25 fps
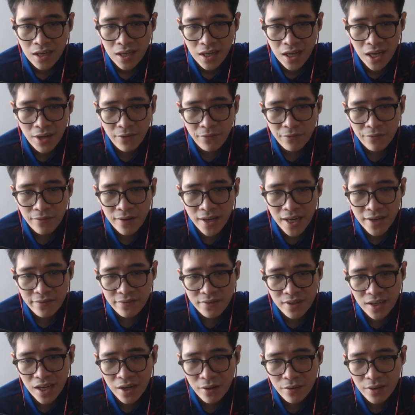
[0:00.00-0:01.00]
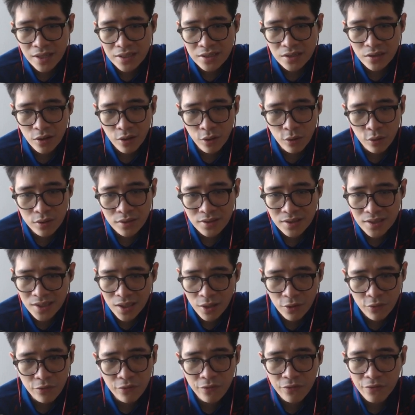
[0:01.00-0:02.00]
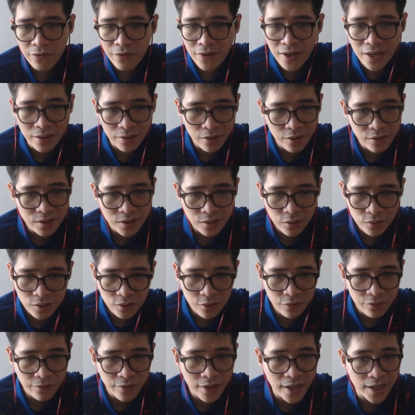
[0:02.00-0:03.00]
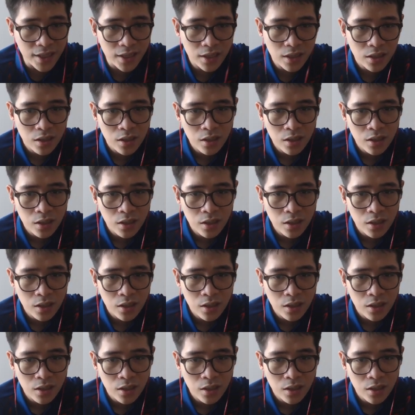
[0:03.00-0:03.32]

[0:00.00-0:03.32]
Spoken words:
f5 now is also fine, it's also fine.